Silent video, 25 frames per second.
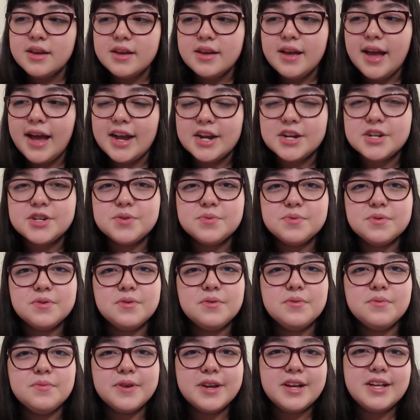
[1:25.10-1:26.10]

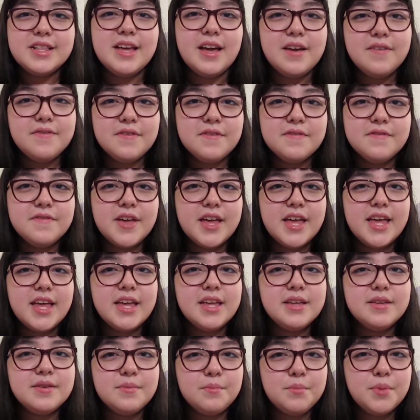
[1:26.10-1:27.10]
actual real life
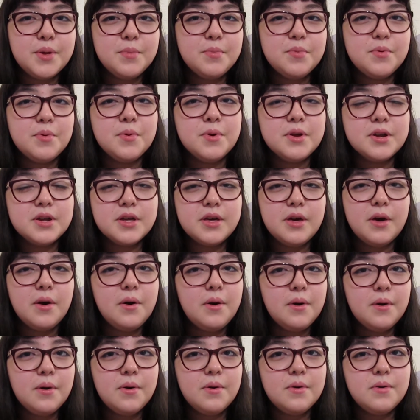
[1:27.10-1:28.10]
event and people would
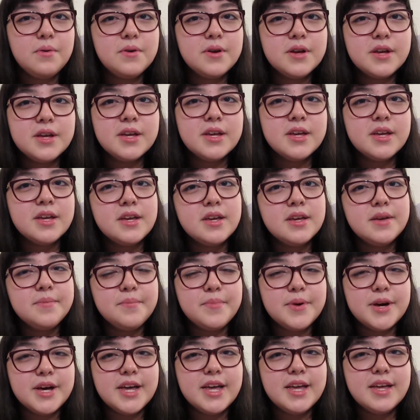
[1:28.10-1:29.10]
go.
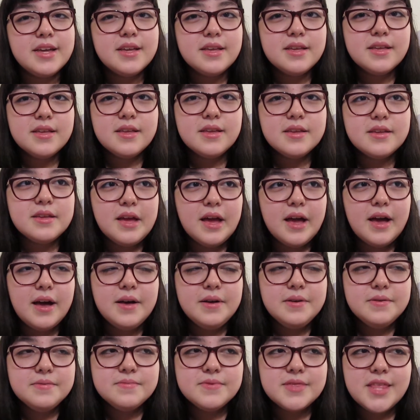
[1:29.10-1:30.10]
But
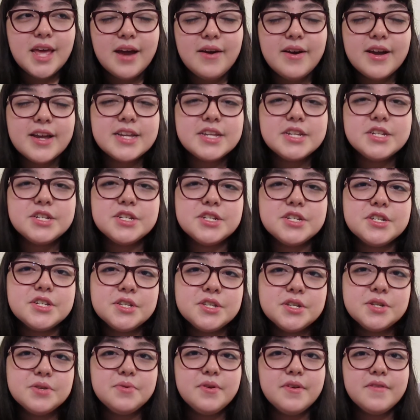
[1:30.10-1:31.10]
now I can
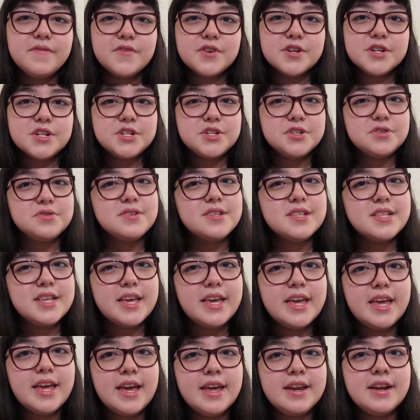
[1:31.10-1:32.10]
just do it
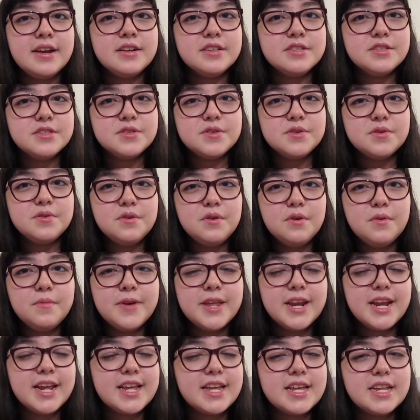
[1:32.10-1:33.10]
virtually and on Zoom
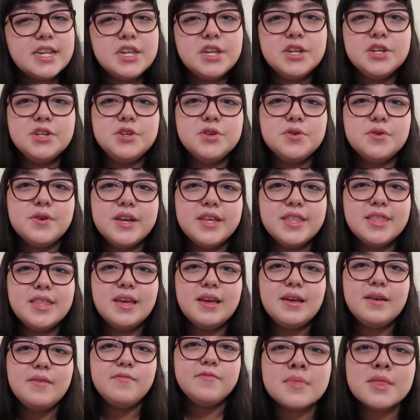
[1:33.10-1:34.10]
and I get to join
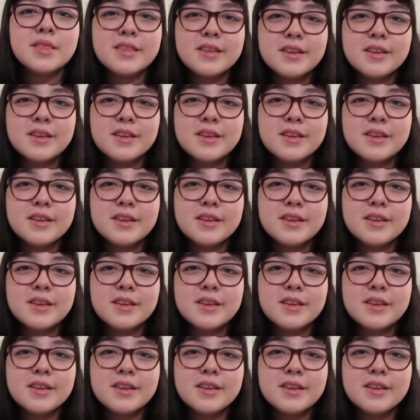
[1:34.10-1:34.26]
them.